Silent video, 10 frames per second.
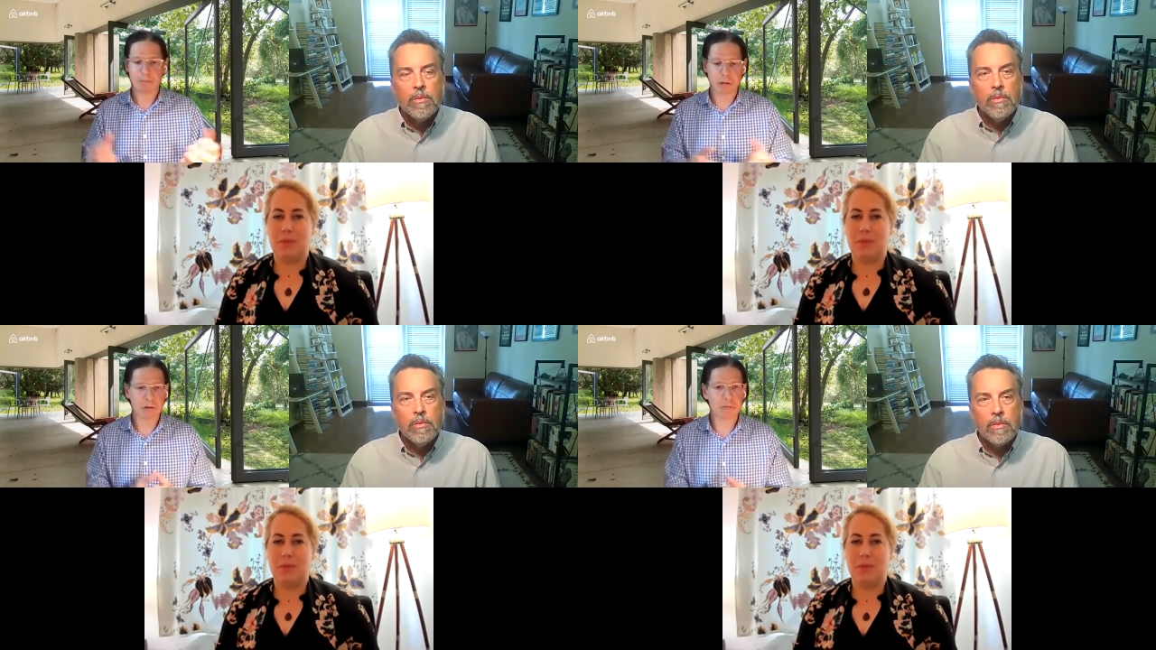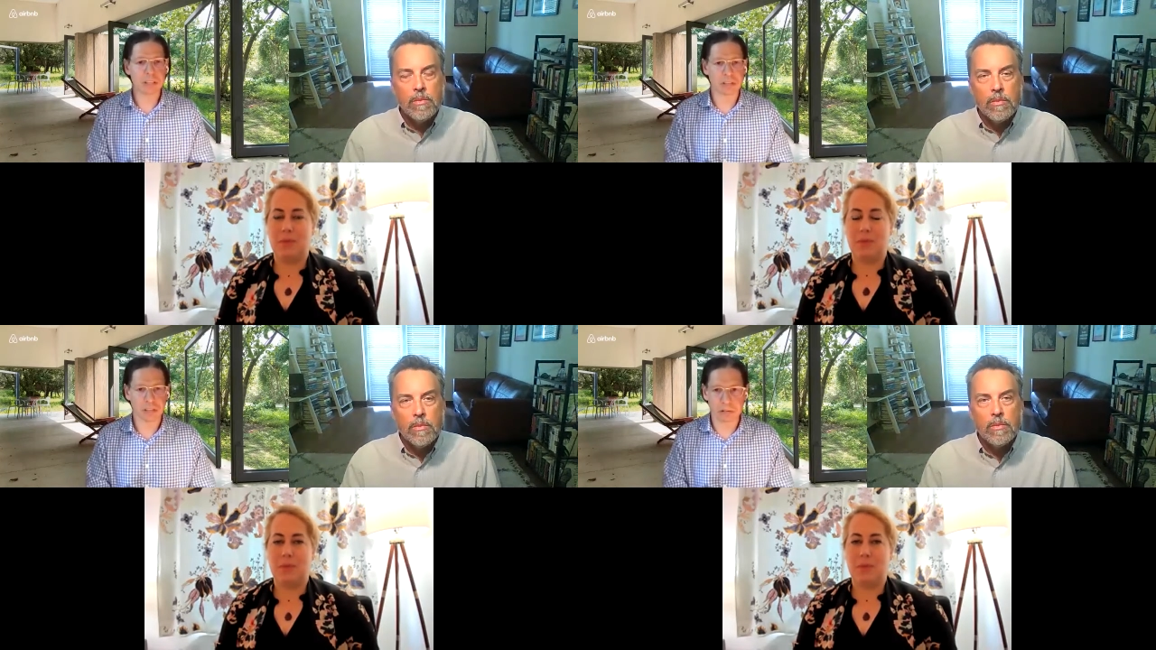
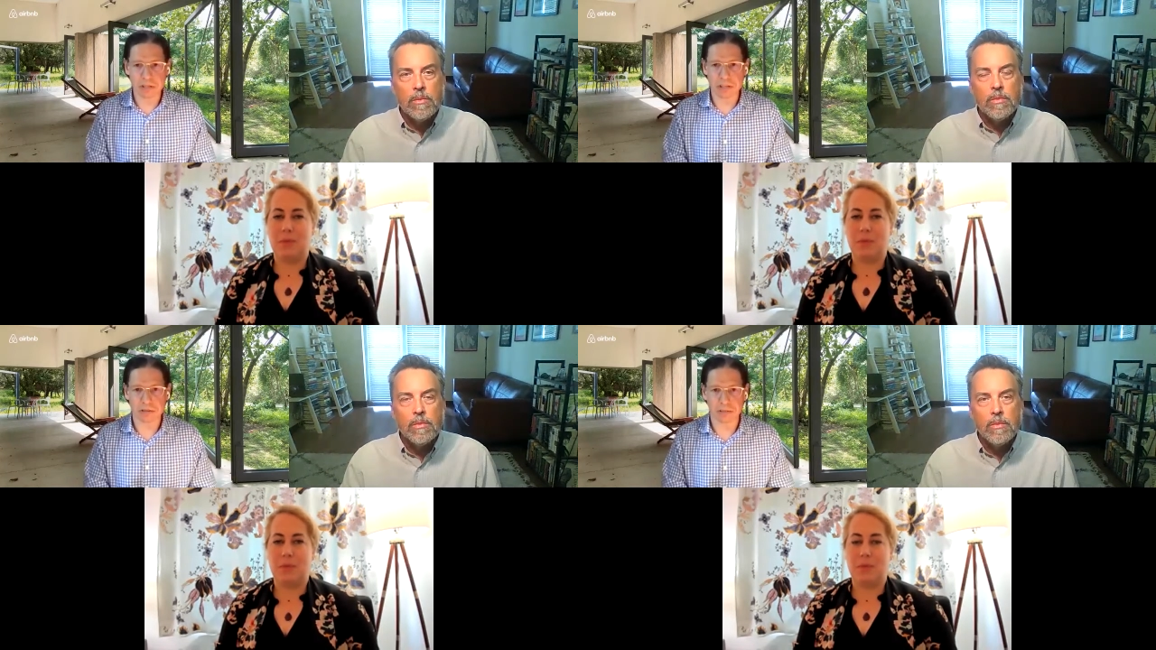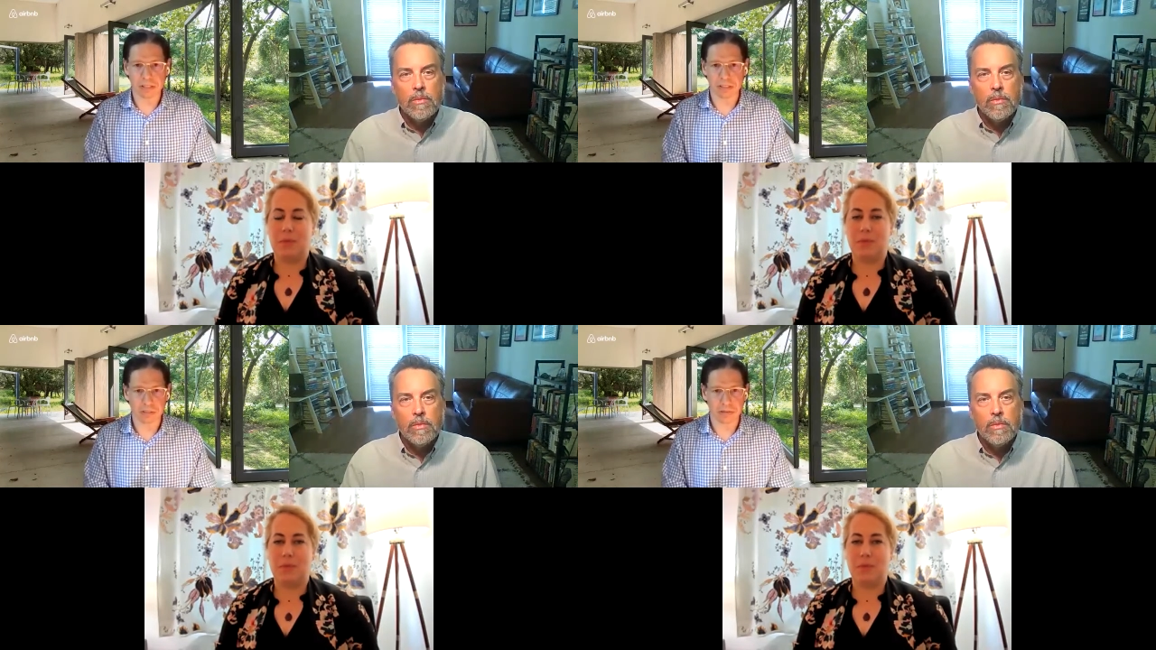Speaker 1: recruitment is a huge issue in
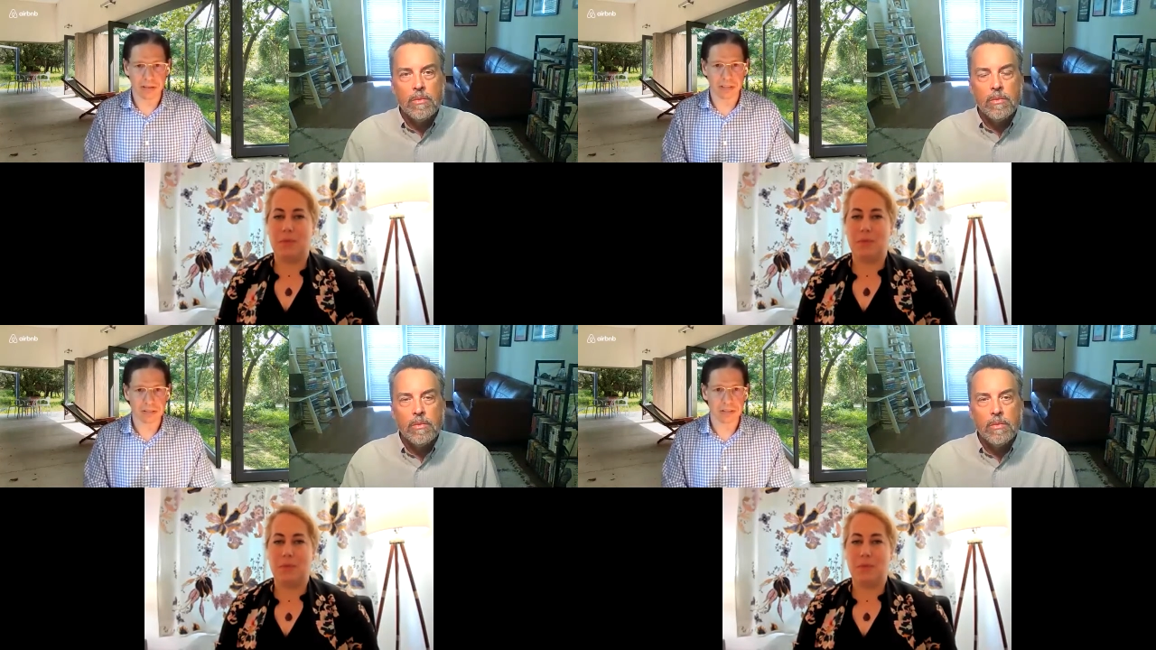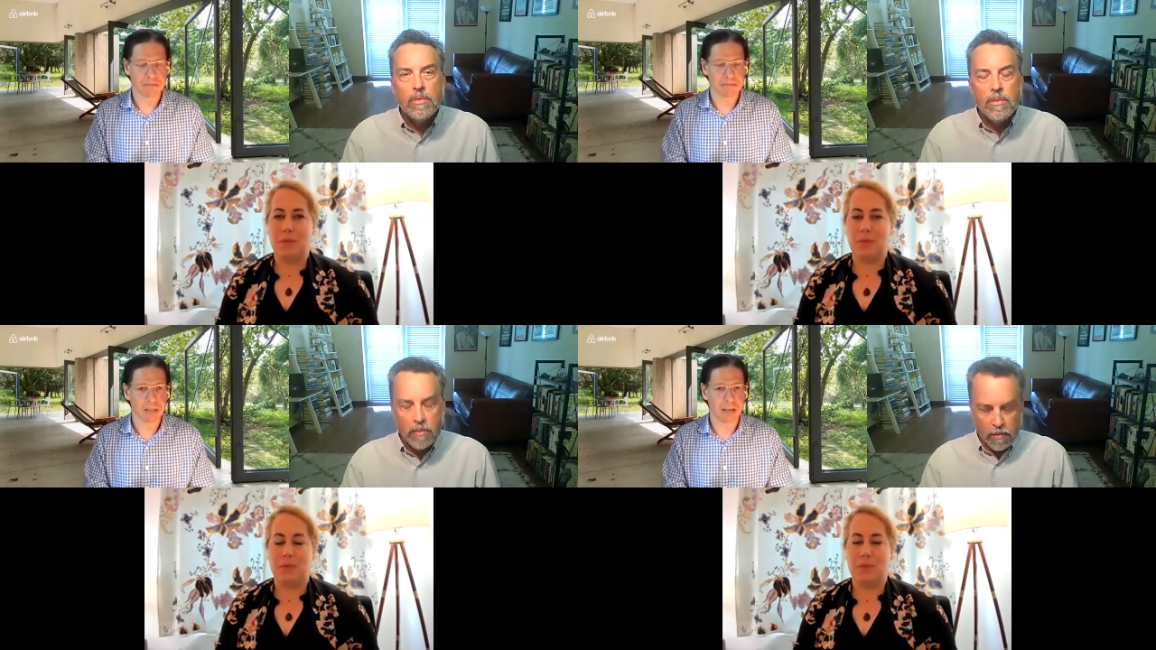clinical trials
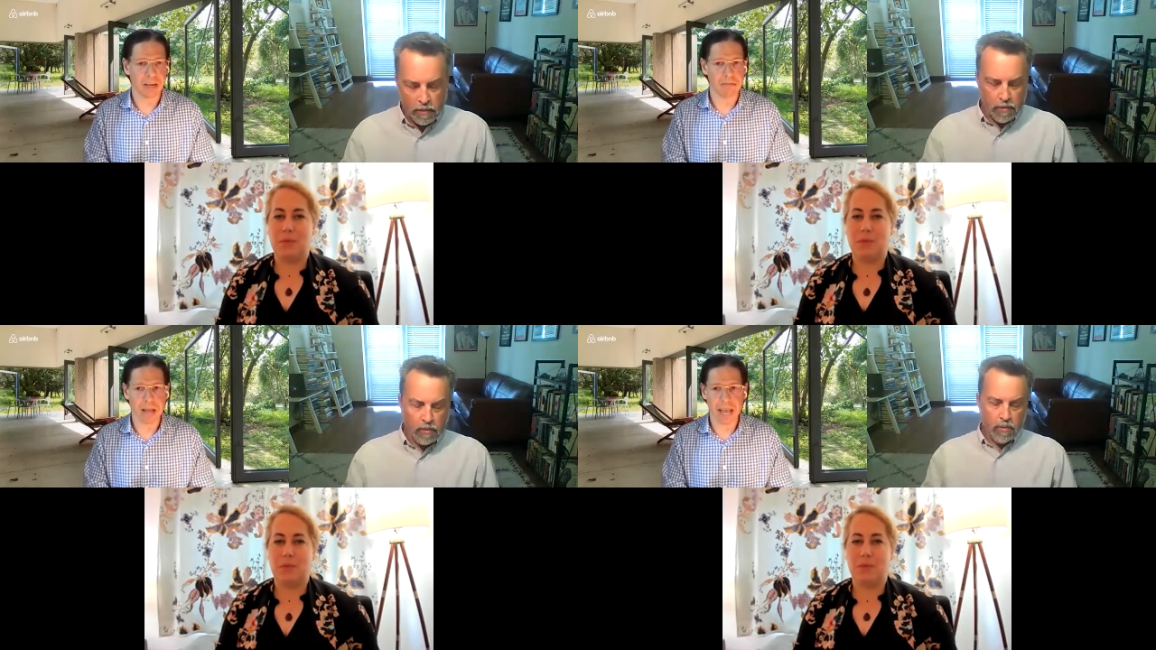um,